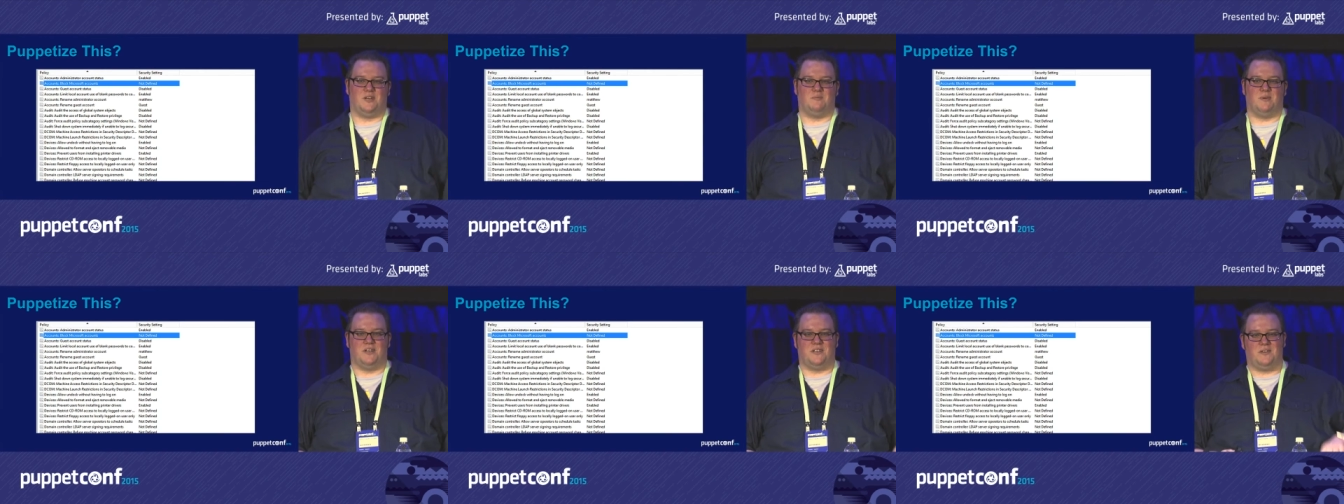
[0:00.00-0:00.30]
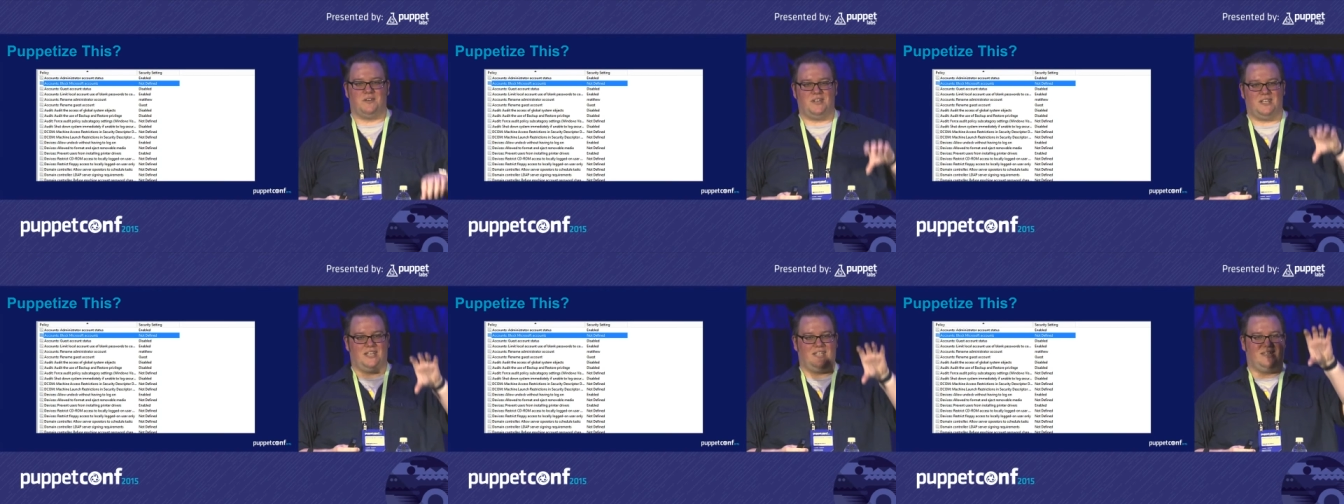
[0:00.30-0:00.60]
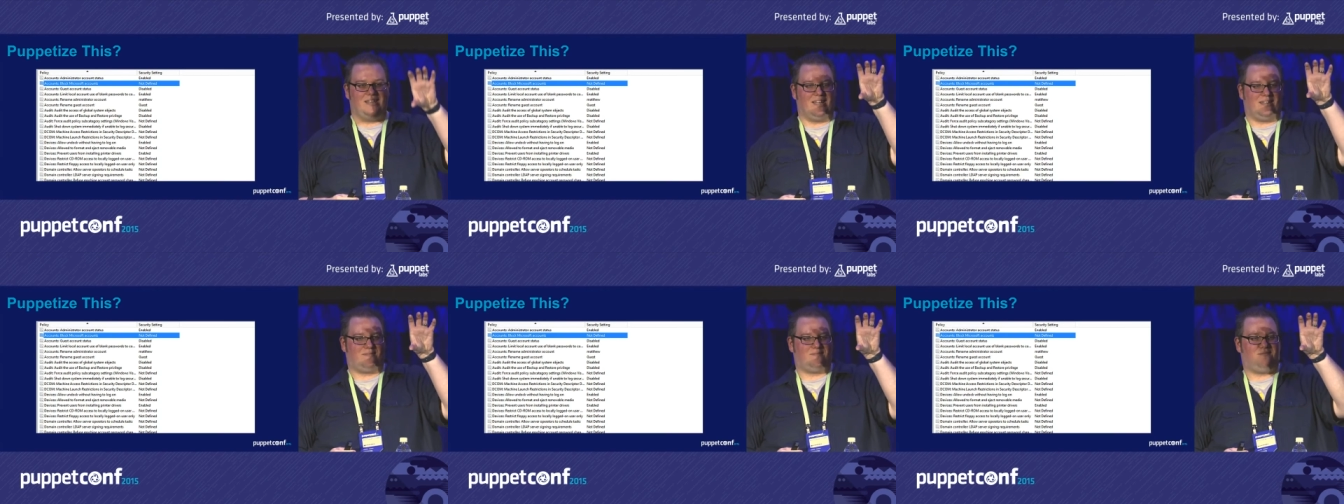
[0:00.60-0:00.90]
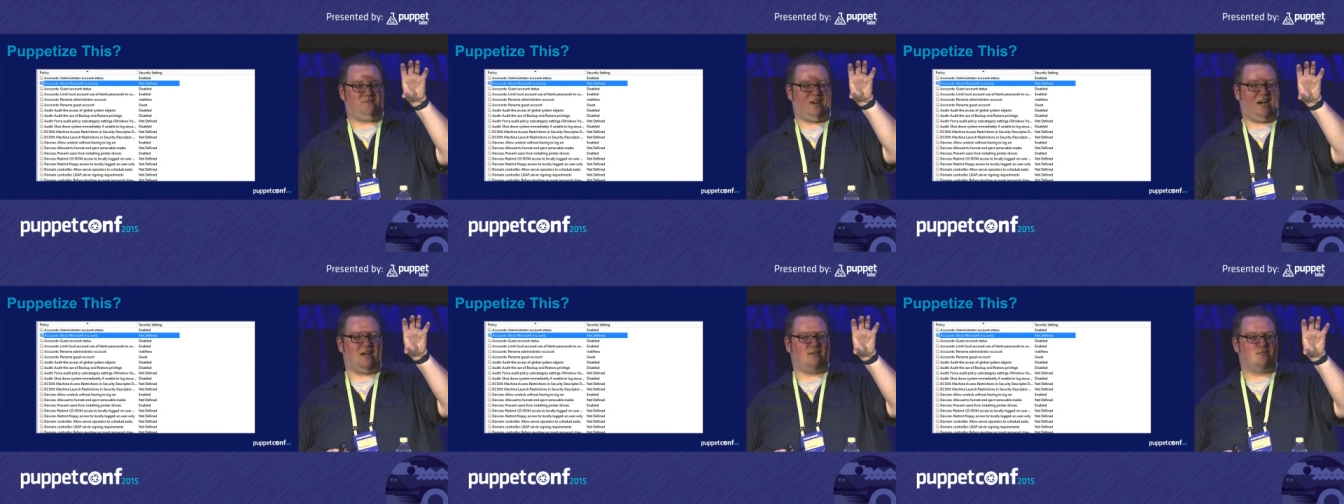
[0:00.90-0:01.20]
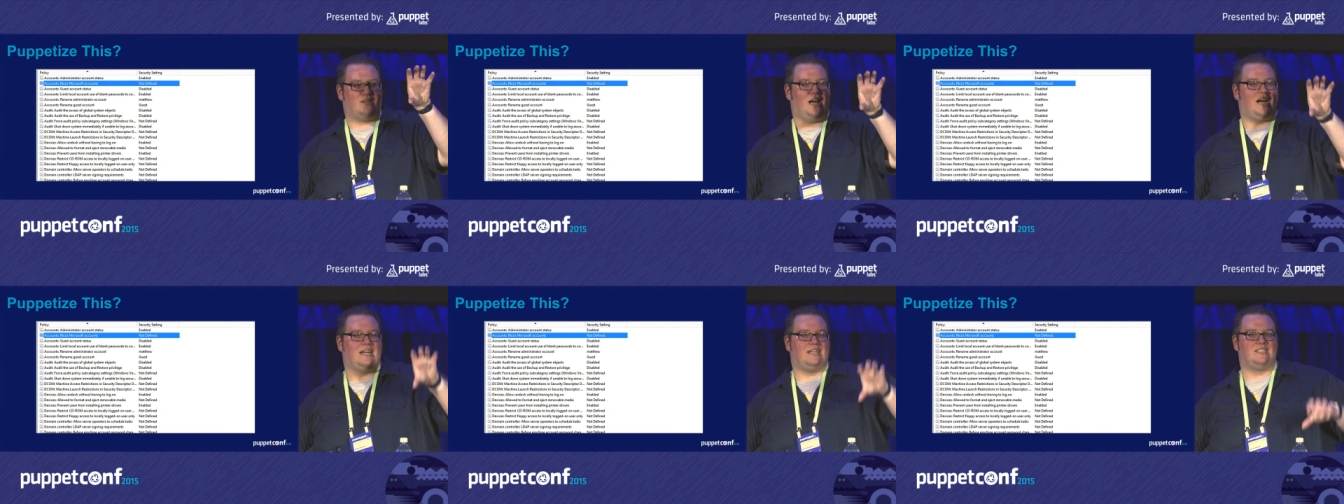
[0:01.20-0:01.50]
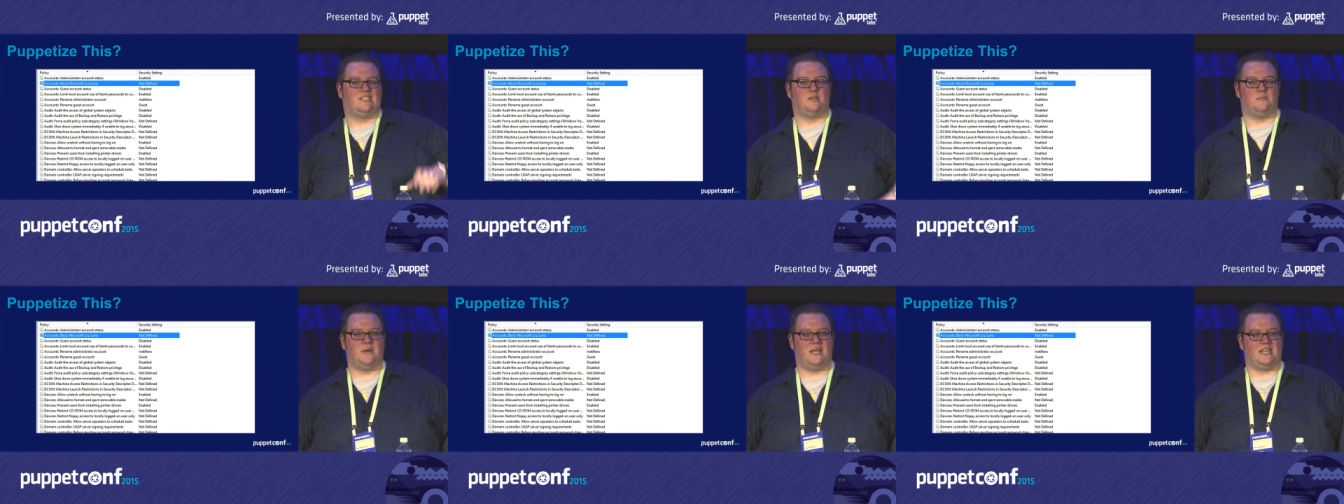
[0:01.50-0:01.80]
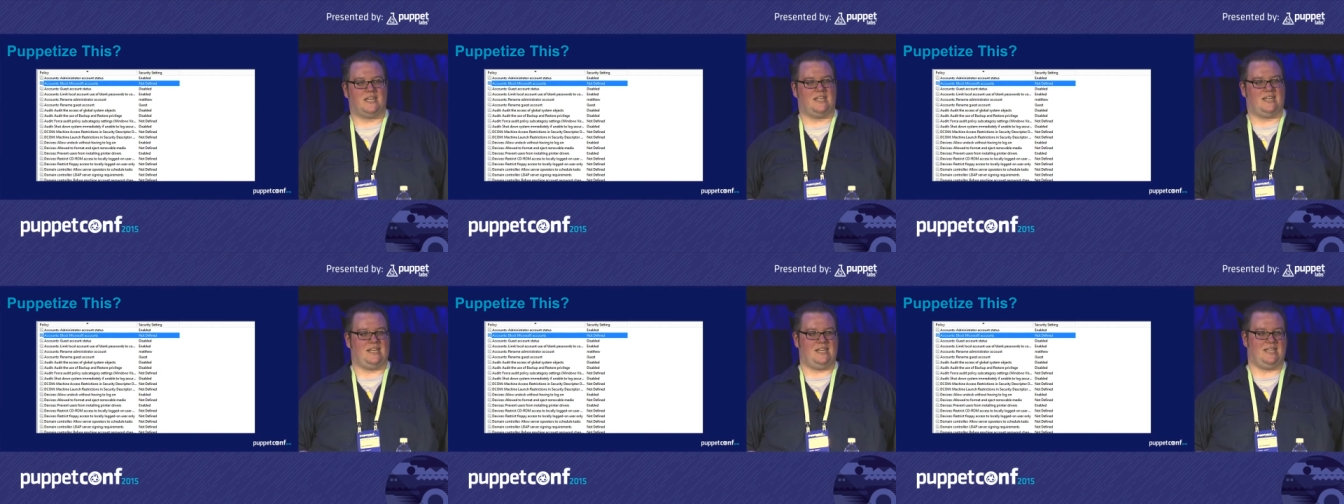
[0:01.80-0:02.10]
but you need like five lines to
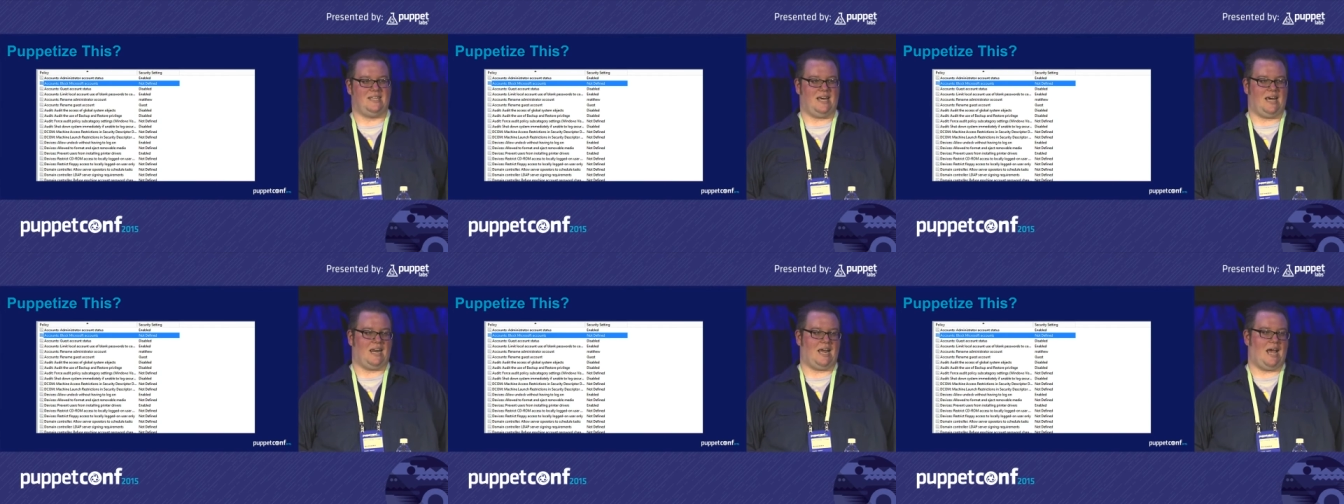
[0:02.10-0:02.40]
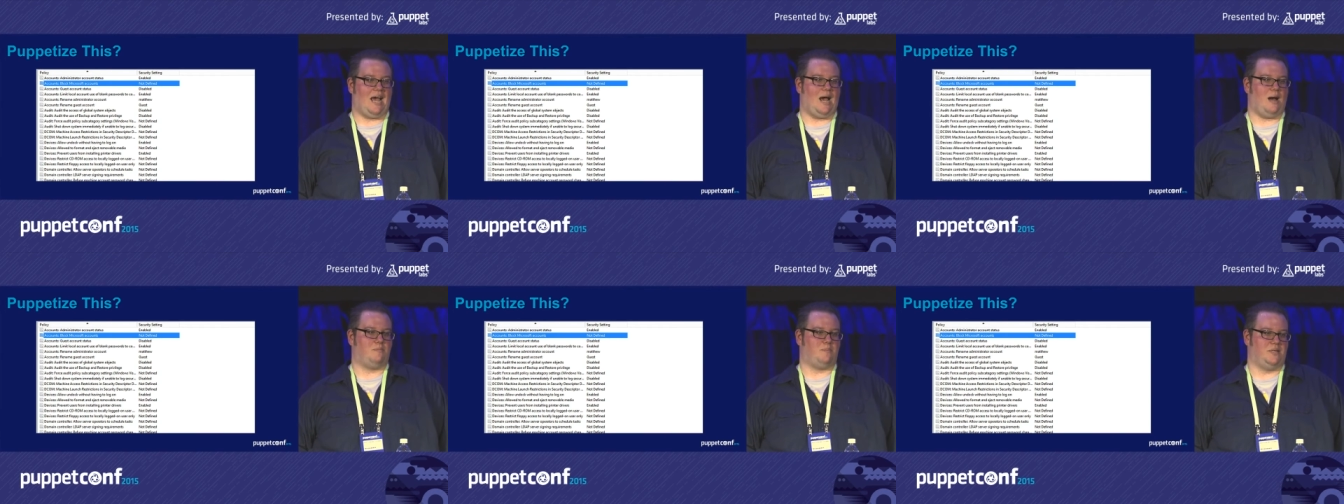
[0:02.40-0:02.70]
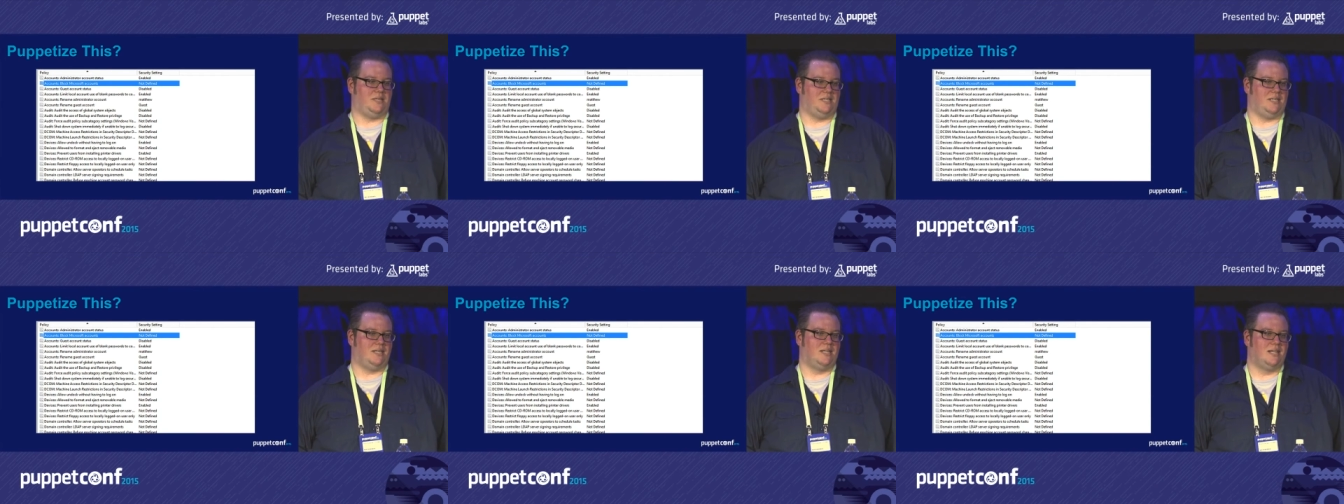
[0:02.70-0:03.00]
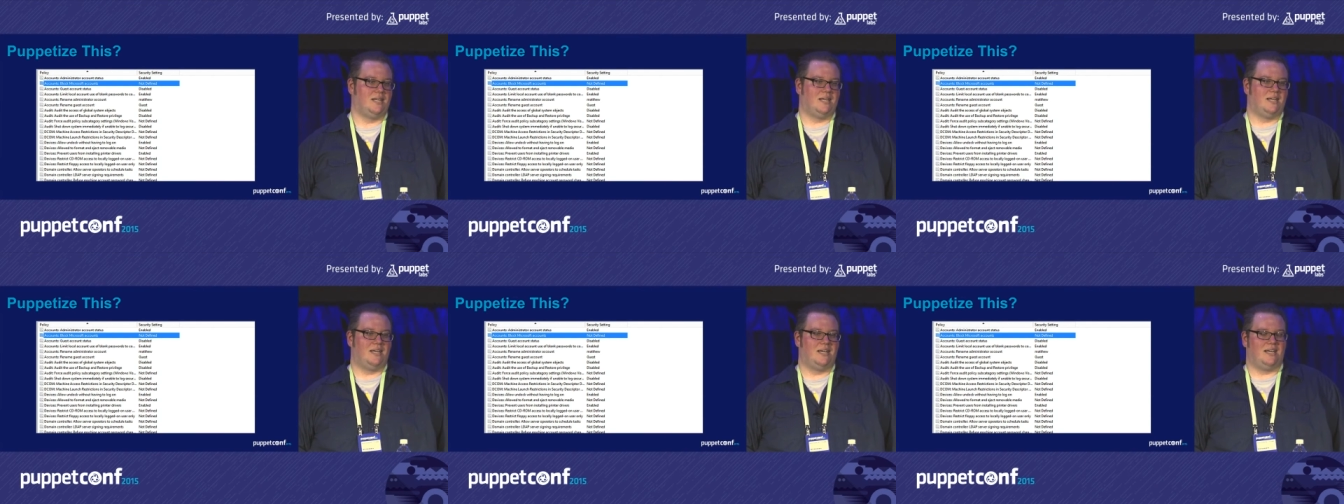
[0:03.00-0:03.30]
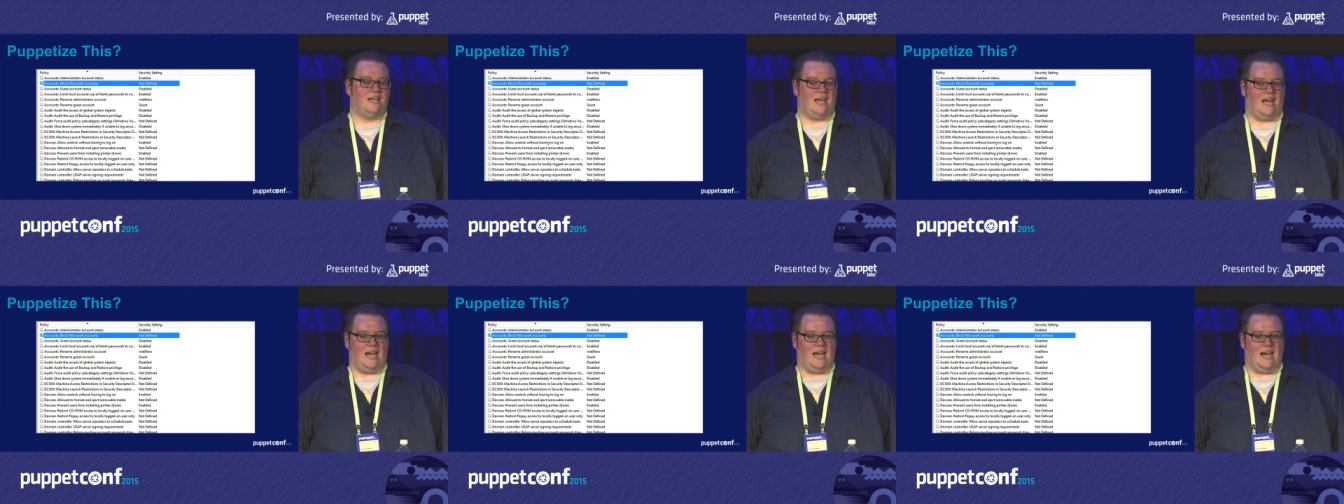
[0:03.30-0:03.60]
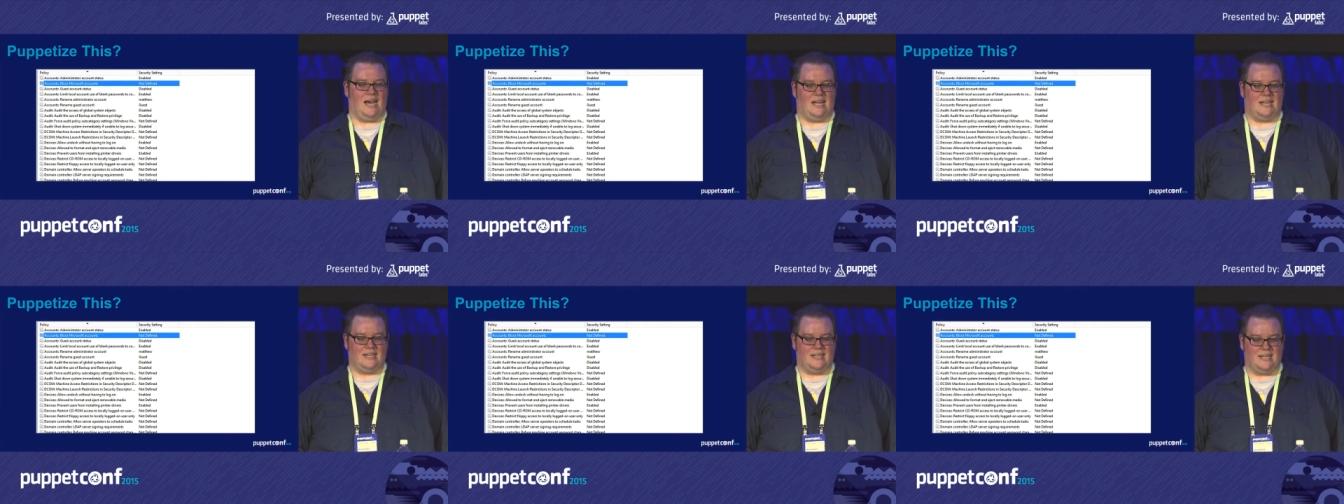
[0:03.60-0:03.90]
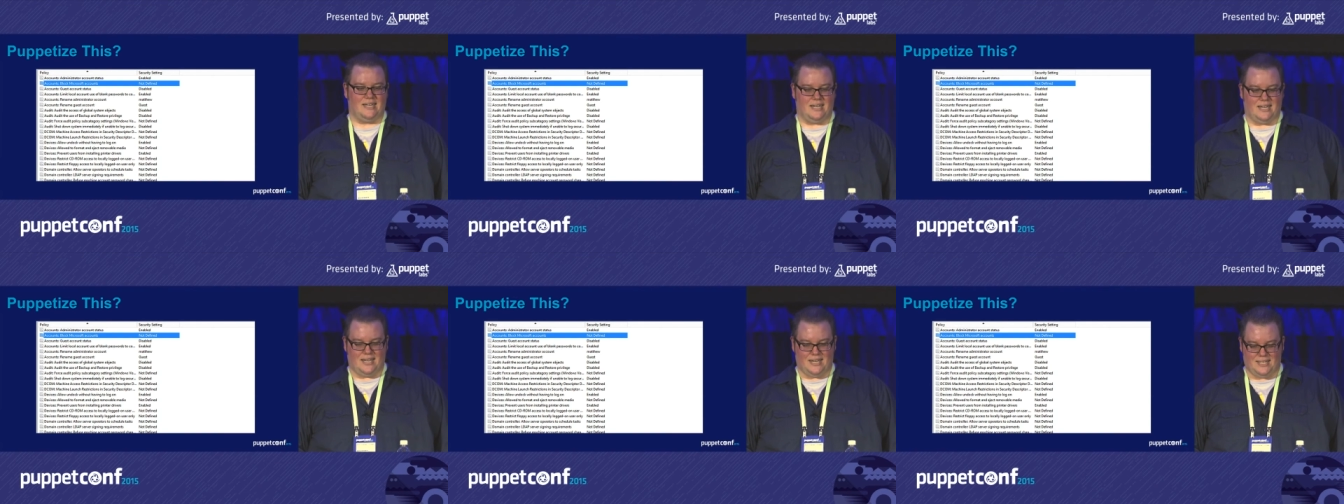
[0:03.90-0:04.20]
make any of that happen.
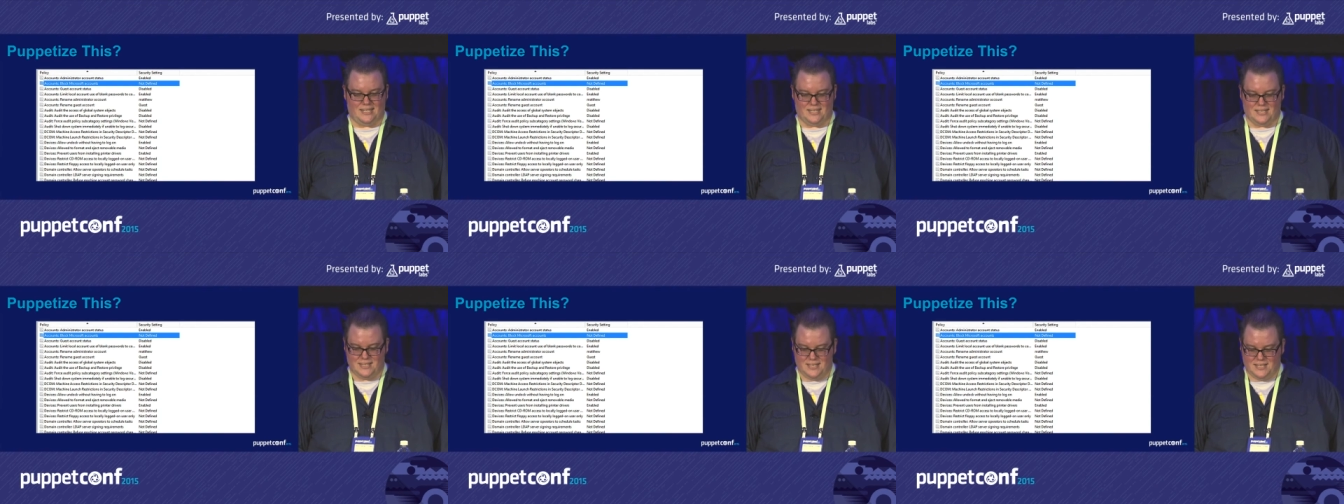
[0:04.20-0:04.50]
And uh,